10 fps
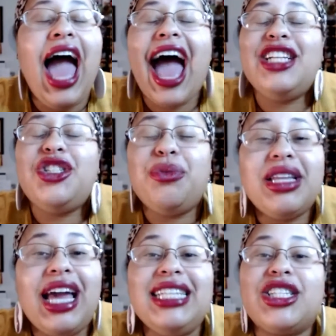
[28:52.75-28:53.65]
i do
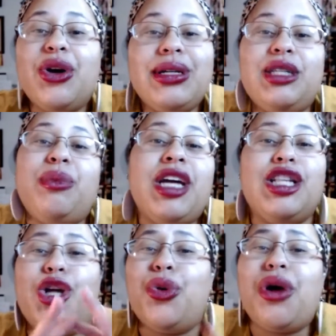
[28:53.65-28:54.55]
believe it's going to be a
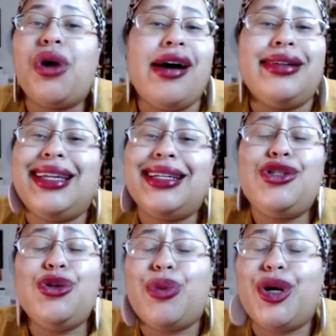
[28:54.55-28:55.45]
low cost like
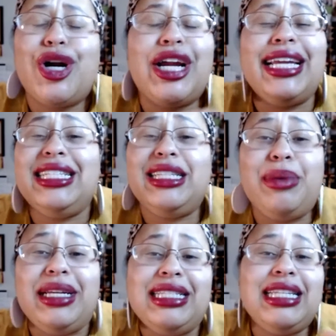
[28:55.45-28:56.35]
super easy
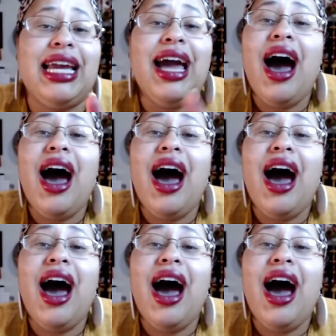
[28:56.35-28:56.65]
peasy